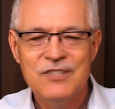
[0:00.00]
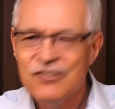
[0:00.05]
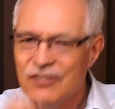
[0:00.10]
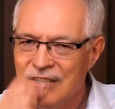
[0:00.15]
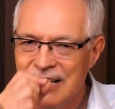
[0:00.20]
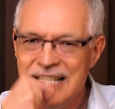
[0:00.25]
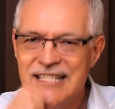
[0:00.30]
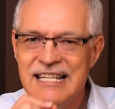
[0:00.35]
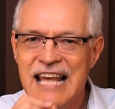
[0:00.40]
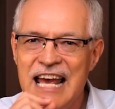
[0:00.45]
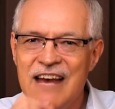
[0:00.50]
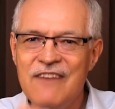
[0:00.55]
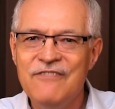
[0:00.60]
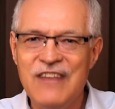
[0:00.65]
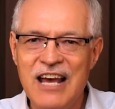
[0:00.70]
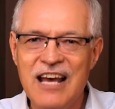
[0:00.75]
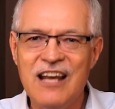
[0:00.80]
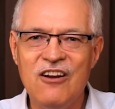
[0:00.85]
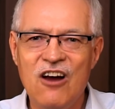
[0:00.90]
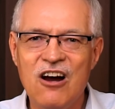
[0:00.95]
So let's
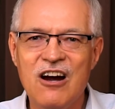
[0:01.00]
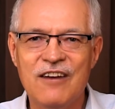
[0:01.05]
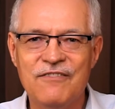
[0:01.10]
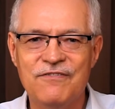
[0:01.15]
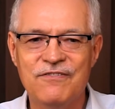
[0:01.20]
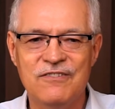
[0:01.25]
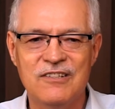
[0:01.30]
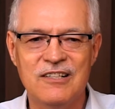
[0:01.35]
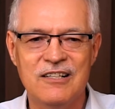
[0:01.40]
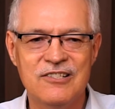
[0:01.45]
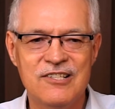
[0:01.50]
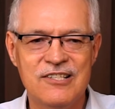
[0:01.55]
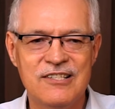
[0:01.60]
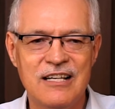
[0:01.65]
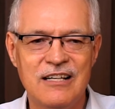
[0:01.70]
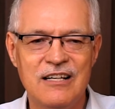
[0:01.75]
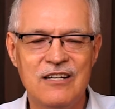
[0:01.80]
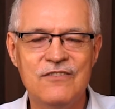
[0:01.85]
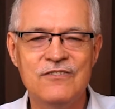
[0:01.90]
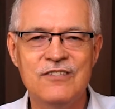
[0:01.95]
have that heart for
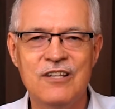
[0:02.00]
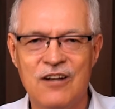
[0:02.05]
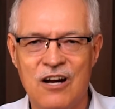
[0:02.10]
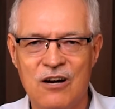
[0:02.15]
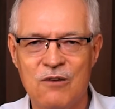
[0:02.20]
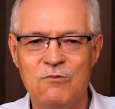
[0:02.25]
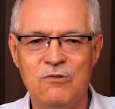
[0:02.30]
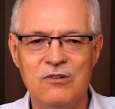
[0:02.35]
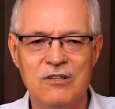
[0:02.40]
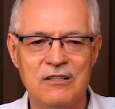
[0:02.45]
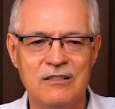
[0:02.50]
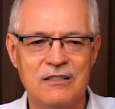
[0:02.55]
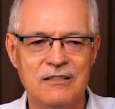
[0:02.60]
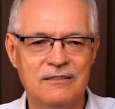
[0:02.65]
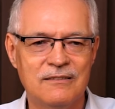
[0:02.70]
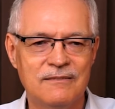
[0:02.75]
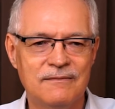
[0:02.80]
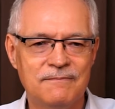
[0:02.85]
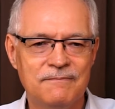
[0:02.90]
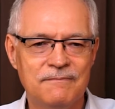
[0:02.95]
ourselves and our
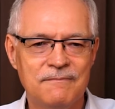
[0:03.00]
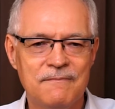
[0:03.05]
world.